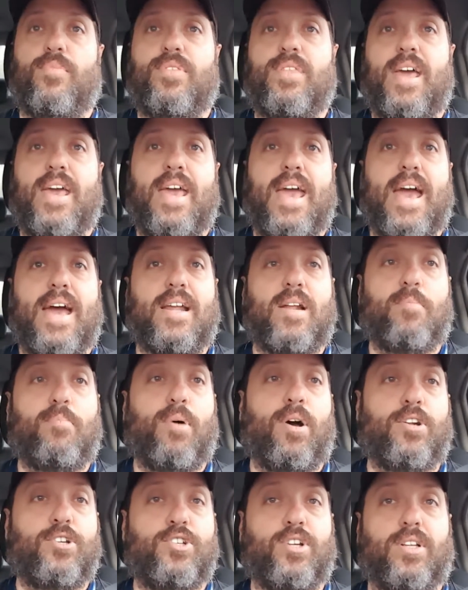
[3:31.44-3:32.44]
They had a
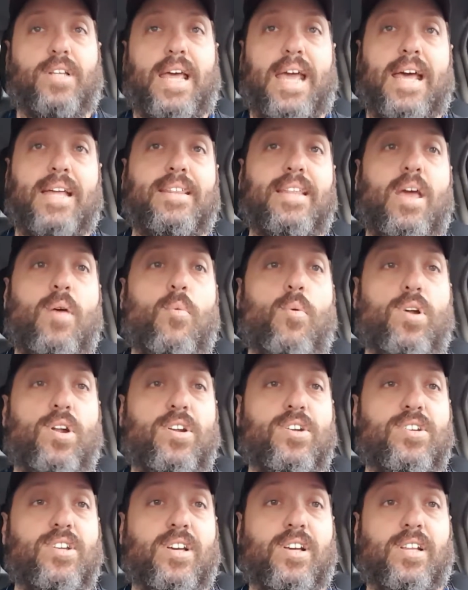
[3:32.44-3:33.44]
bunch of land they
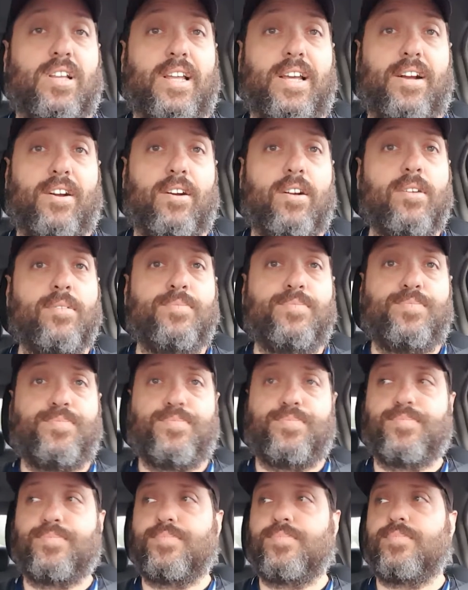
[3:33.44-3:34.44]
wanted to clear,
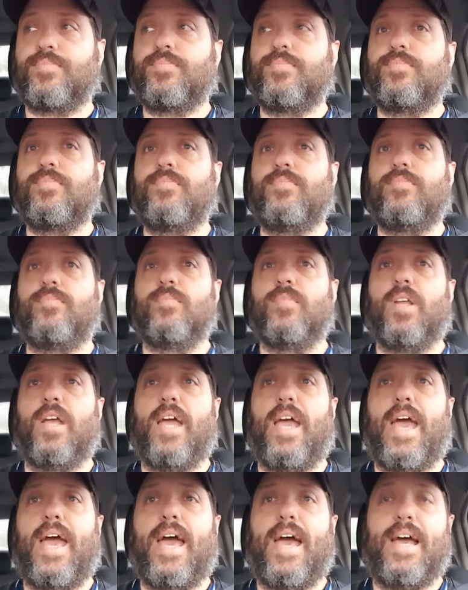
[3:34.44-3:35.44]

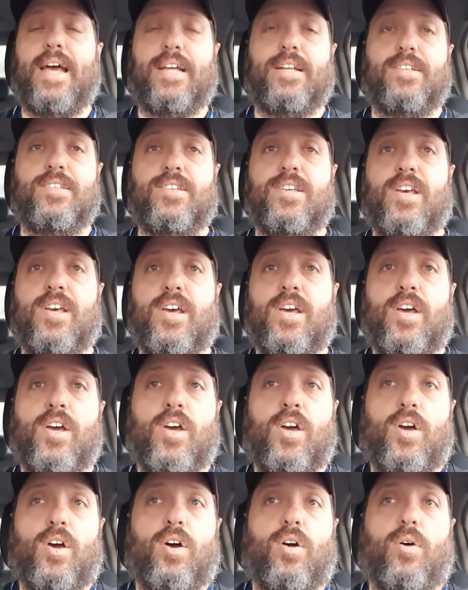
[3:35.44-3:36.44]
and
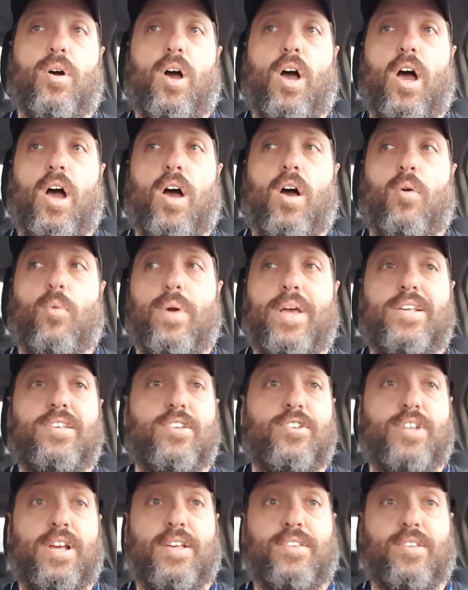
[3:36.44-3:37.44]
we
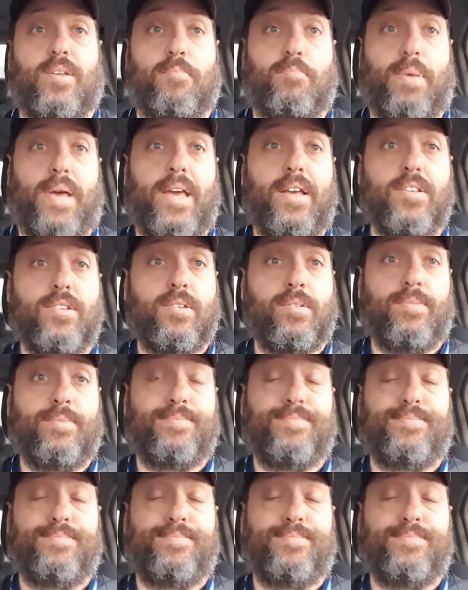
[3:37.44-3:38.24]
suggested pigs.